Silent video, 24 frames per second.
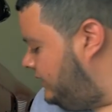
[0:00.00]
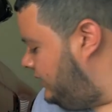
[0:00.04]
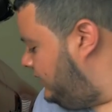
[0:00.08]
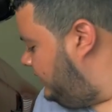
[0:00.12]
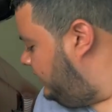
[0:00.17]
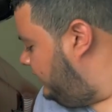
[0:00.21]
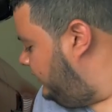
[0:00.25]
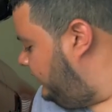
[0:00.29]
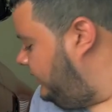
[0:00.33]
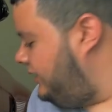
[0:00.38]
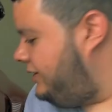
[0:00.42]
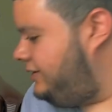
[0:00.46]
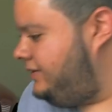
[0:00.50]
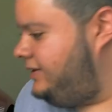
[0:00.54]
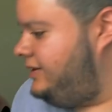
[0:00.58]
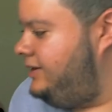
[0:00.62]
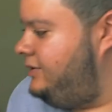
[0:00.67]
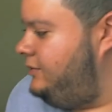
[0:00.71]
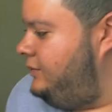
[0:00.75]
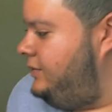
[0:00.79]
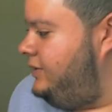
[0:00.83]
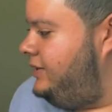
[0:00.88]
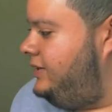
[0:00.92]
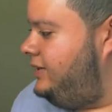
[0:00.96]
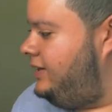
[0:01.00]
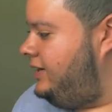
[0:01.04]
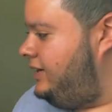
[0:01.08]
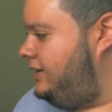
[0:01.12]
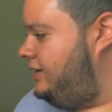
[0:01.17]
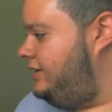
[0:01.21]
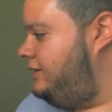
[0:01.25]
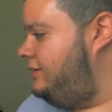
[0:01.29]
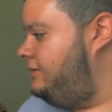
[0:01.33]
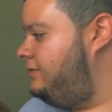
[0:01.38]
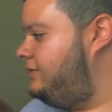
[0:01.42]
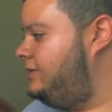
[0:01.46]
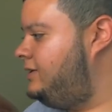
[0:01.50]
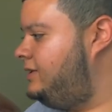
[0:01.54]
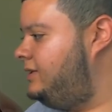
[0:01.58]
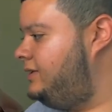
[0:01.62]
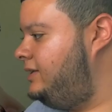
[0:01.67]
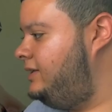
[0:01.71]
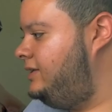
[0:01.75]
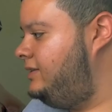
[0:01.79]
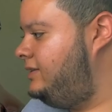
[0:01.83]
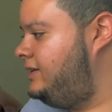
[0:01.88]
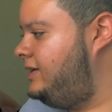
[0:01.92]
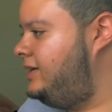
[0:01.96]
Now that we have
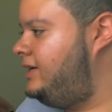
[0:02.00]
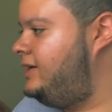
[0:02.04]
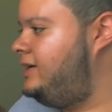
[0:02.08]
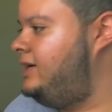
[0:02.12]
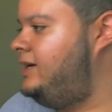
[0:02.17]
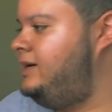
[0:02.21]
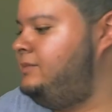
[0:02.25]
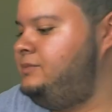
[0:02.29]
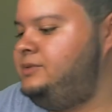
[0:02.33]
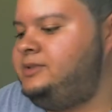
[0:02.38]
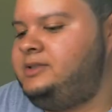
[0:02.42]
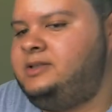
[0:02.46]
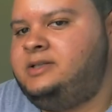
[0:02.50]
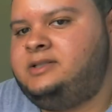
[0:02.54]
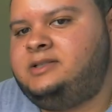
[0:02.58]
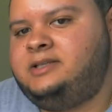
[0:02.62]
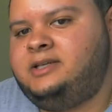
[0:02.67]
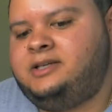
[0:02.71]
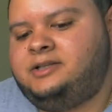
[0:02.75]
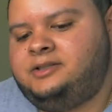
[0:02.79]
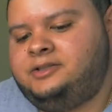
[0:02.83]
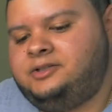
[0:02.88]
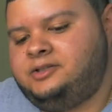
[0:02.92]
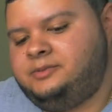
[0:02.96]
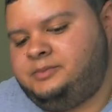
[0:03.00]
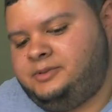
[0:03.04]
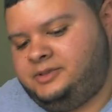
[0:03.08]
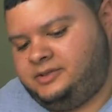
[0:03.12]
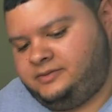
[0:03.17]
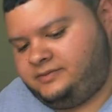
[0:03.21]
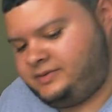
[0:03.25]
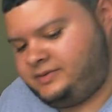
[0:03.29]
cleaned that, I'm just gonna take a little bit of an